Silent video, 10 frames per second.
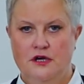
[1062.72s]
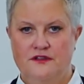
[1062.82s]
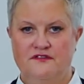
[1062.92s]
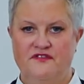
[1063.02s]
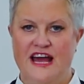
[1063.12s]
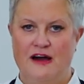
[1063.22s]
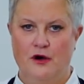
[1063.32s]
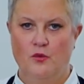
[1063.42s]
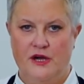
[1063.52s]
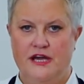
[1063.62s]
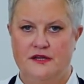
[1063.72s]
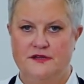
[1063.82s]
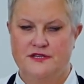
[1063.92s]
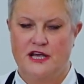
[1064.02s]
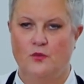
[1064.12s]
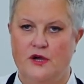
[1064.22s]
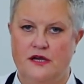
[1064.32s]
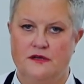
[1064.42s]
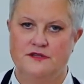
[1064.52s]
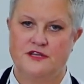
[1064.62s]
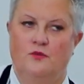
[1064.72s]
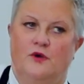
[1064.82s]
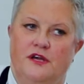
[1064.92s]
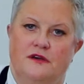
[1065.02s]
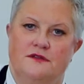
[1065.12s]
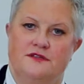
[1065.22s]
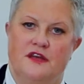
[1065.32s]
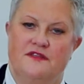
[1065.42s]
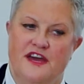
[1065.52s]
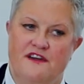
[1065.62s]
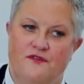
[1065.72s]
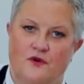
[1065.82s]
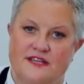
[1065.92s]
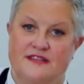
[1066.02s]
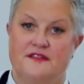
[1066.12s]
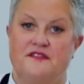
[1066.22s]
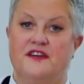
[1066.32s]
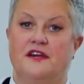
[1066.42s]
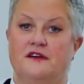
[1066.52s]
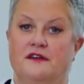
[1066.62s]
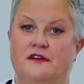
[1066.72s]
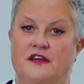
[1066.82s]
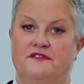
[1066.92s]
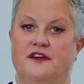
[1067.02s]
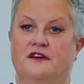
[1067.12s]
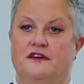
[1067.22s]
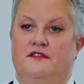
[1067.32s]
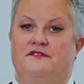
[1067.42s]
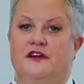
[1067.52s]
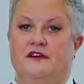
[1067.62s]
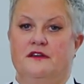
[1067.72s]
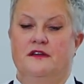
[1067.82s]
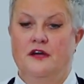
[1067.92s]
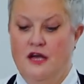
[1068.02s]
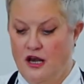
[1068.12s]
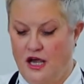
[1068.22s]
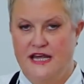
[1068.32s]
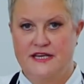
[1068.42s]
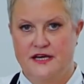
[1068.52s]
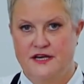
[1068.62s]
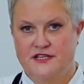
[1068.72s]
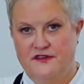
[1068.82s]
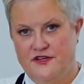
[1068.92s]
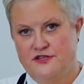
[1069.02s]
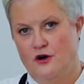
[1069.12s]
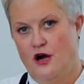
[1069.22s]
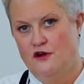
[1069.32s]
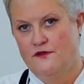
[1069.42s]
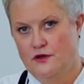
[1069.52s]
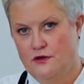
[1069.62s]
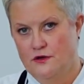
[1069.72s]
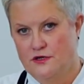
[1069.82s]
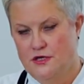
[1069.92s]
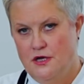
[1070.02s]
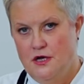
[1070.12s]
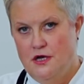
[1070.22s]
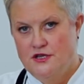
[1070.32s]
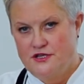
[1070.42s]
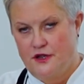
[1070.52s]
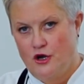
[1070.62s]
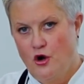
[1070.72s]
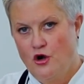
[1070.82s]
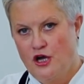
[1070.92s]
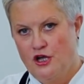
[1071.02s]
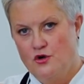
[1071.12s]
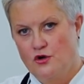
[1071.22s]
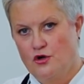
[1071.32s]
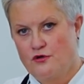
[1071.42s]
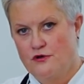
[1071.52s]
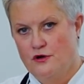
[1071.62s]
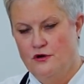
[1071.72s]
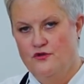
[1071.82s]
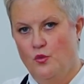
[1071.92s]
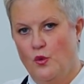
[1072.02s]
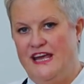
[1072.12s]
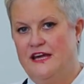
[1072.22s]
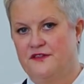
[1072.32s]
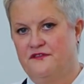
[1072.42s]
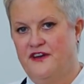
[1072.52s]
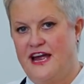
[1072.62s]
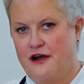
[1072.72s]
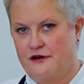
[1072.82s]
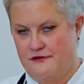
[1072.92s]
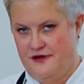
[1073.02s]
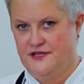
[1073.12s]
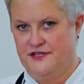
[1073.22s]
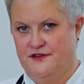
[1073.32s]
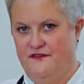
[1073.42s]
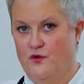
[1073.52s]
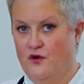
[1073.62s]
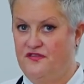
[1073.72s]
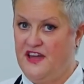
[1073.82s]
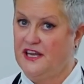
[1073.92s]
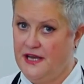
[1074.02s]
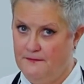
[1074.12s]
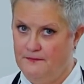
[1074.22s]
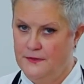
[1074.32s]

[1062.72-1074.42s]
the flour weakens and weakens and weakens, and therefore doesn't thicken and thicken and thicken like it does if it's not overcooked. So the longer you cook a roux, the weaker the flour is for thickening.